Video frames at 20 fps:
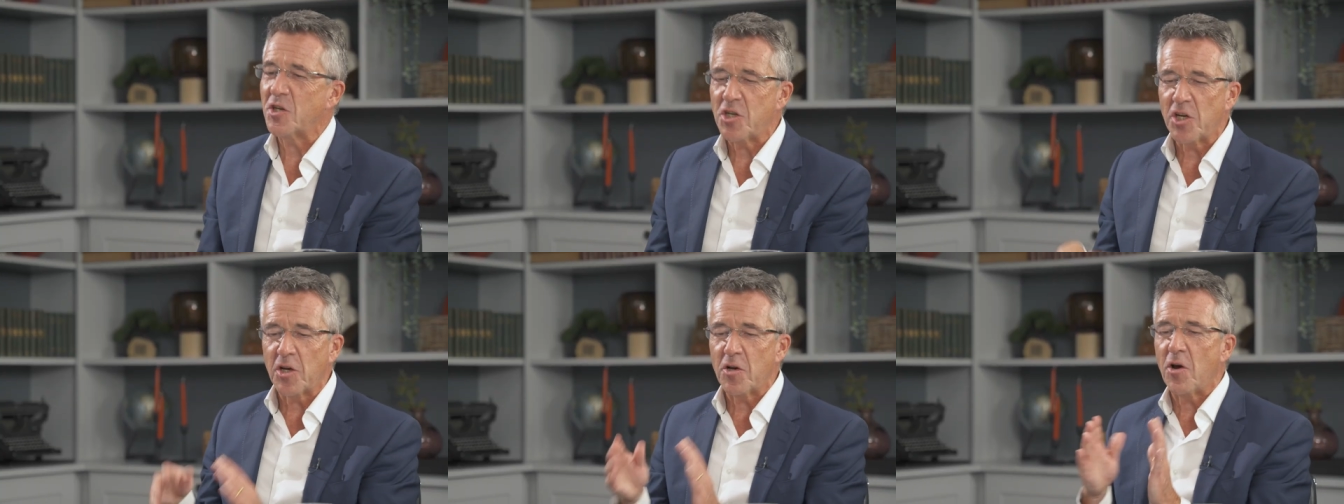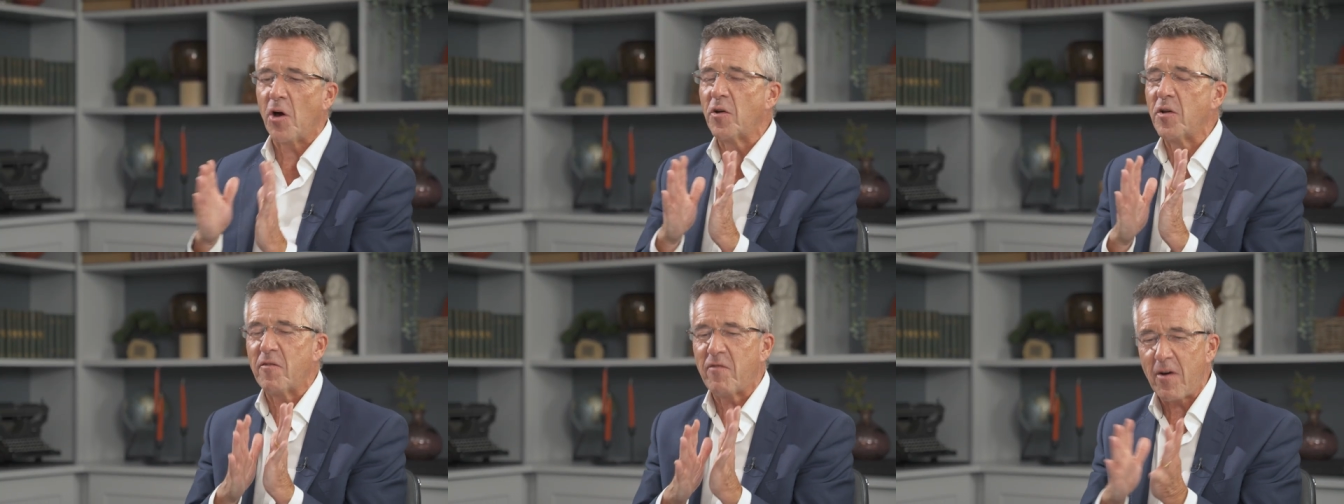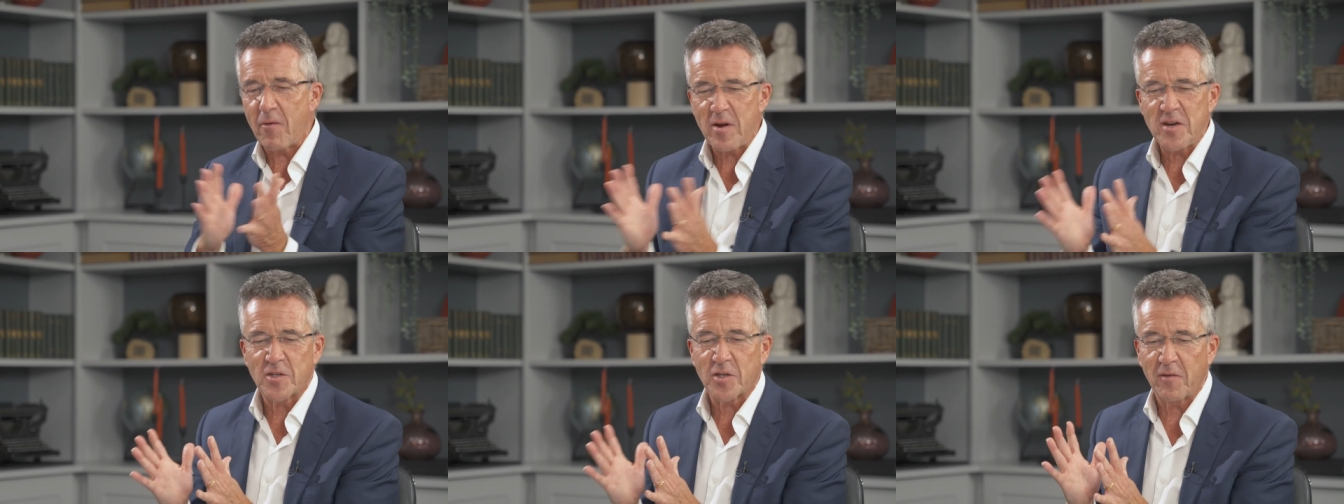You can, on a
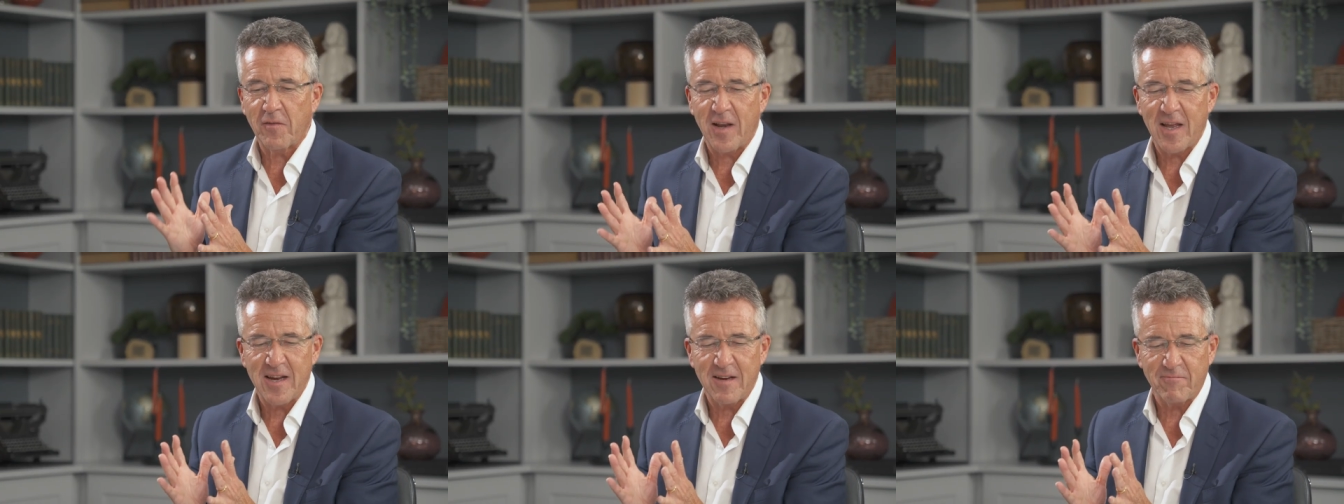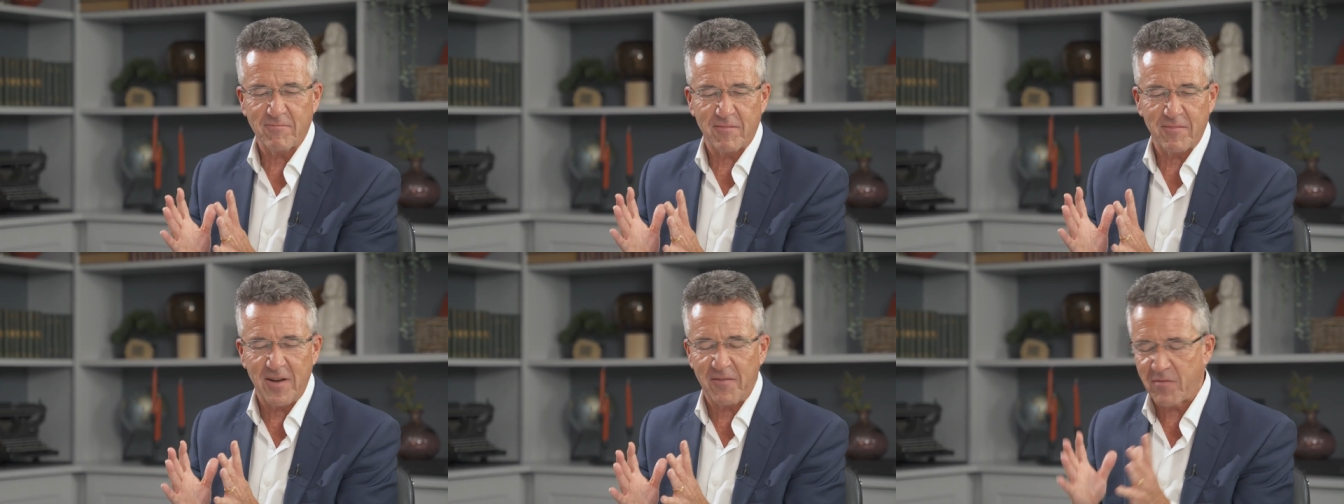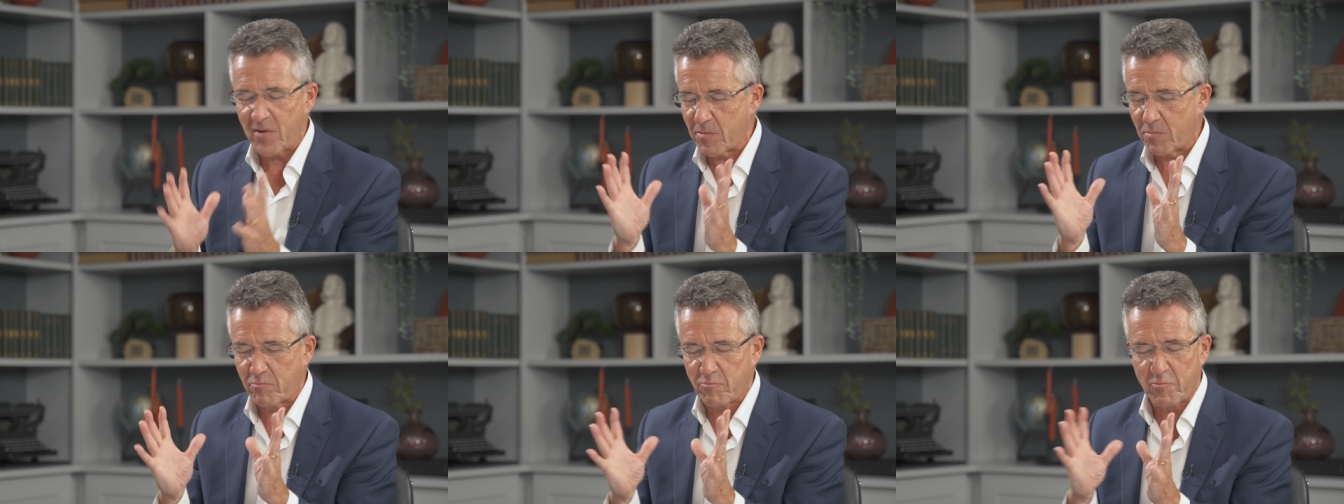very sort of like,
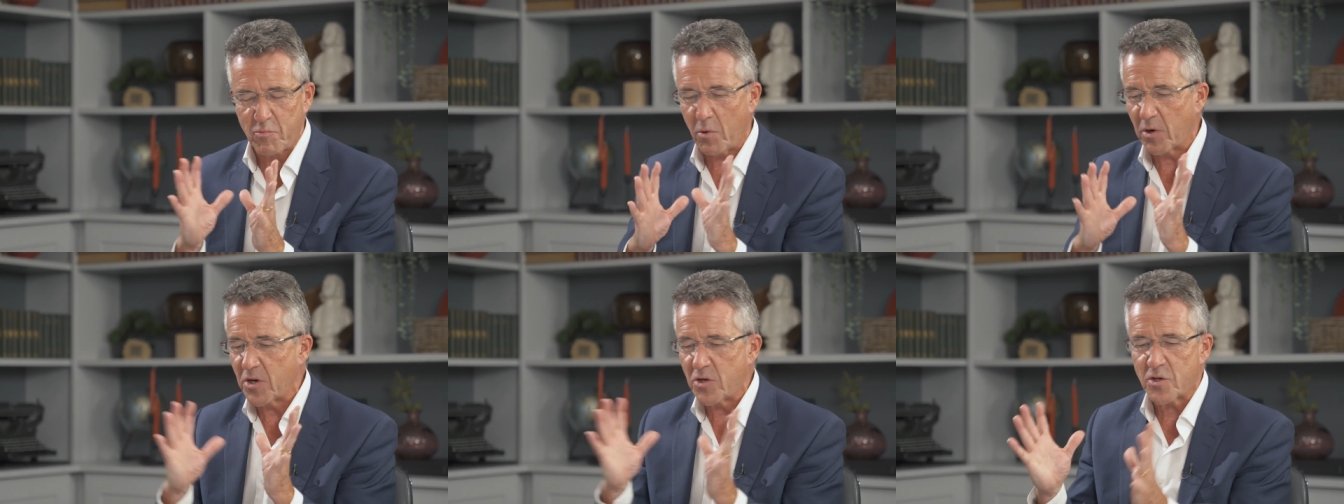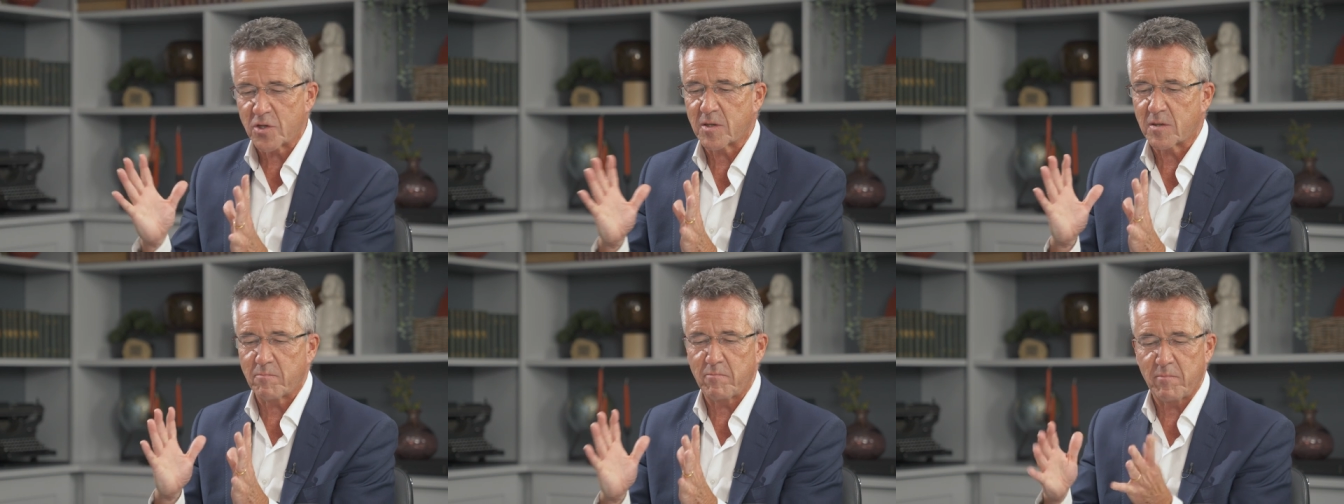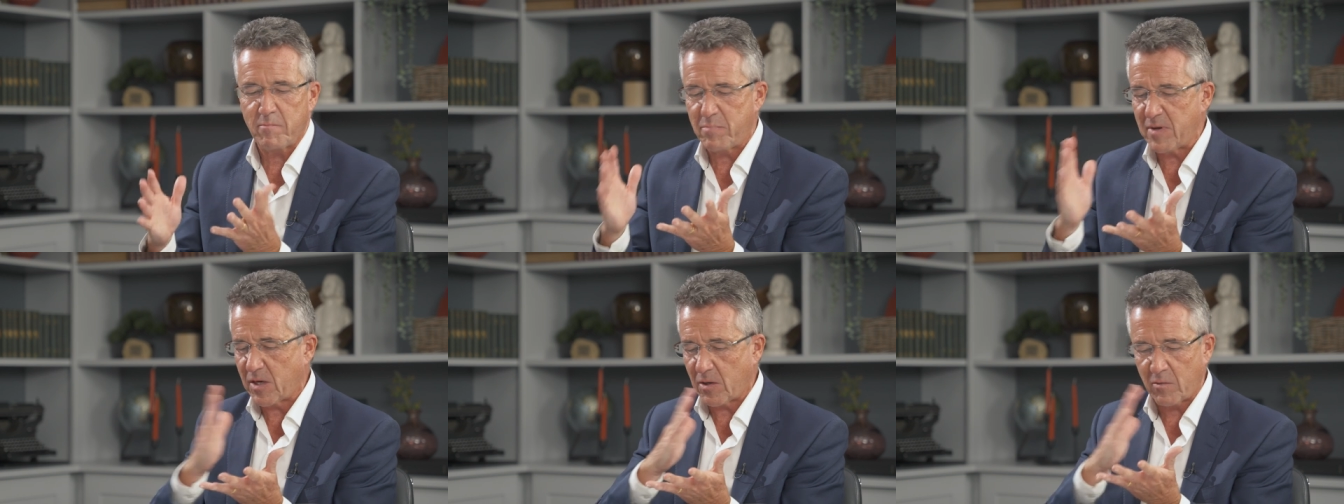if you want to just
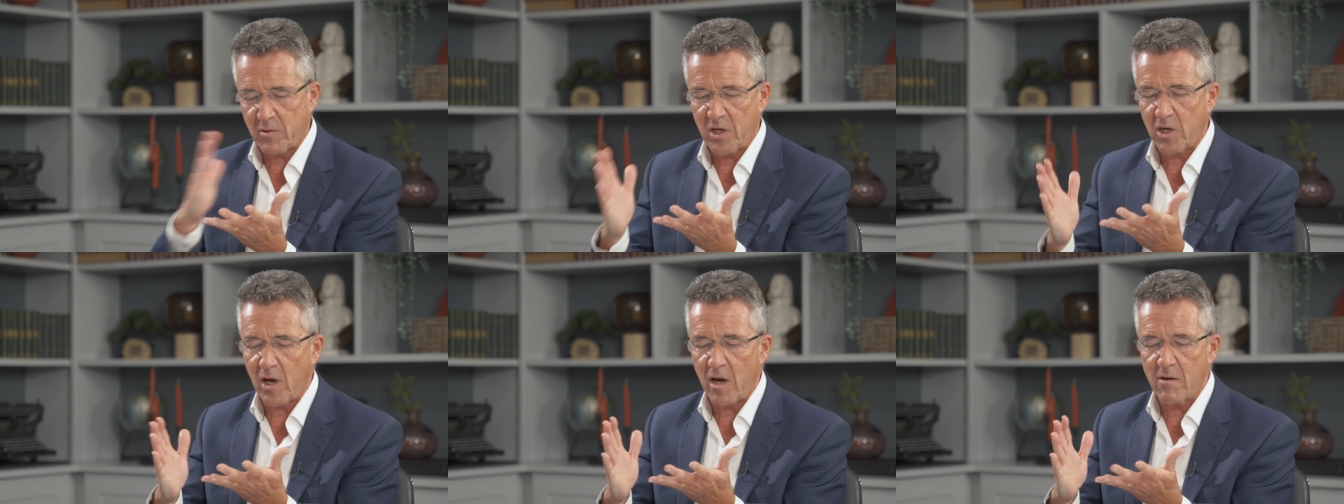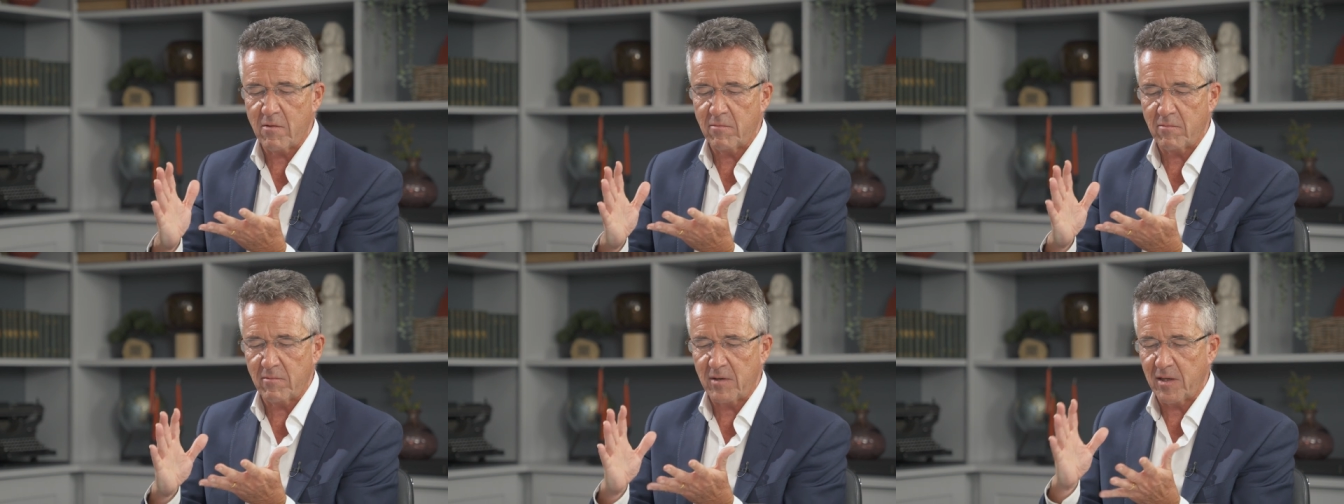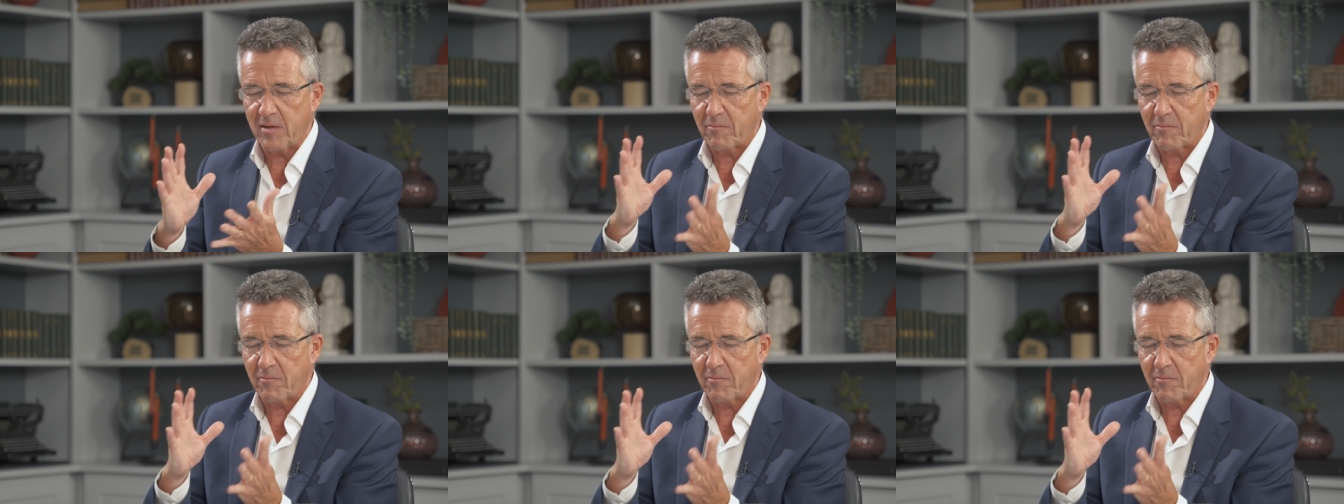be, go